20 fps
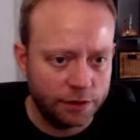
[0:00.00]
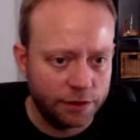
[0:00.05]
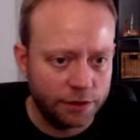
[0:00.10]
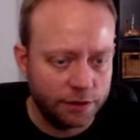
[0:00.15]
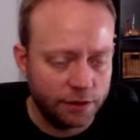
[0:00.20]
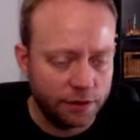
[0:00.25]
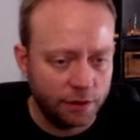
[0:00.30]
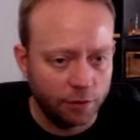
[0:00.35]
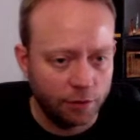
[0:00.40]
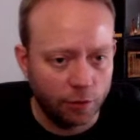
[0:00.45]

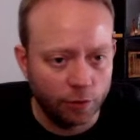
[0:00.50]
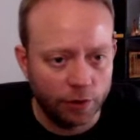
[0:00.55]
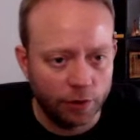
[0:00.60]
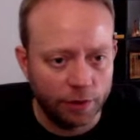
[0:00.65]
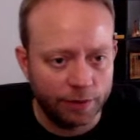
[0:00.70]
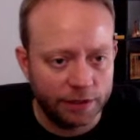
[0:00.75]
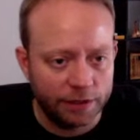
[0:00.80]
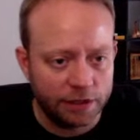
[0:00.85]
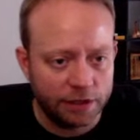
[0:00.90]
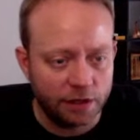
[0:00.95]
We'll really
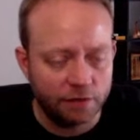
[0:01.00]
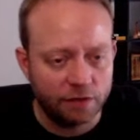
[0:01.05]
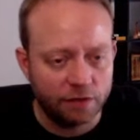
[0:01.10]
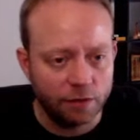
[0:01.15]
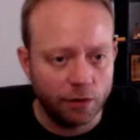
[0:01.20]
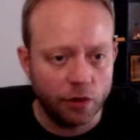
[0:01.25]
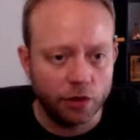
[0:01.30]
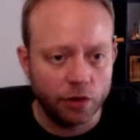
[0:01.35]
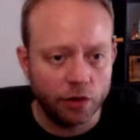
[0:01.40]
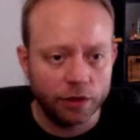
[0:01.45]
piss off the
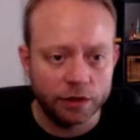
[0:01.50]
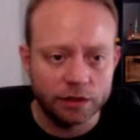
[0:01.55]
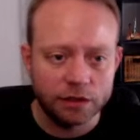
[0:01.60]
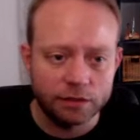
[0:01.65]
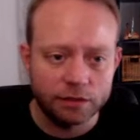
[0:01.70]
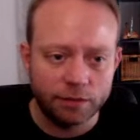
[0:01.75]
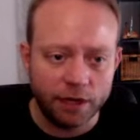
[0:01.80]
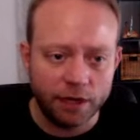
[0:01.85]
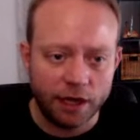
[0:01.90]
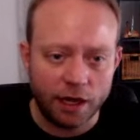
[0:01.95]
Americans
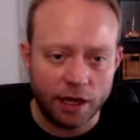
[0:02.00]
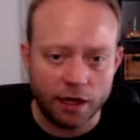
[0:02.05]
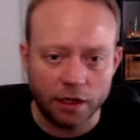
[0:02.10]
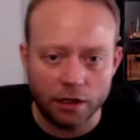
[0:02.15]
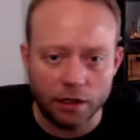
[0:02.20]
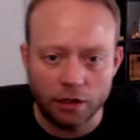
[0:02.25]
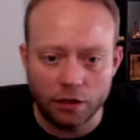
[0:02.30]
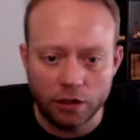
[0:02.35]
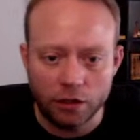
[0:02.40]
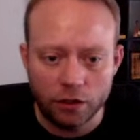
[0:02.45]
by adding
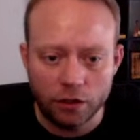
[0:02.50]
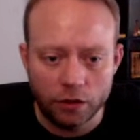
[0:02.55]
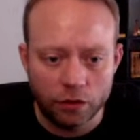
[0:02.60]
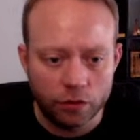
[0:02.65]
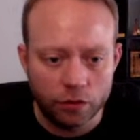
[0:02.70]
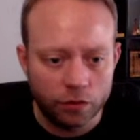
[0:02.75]
a U.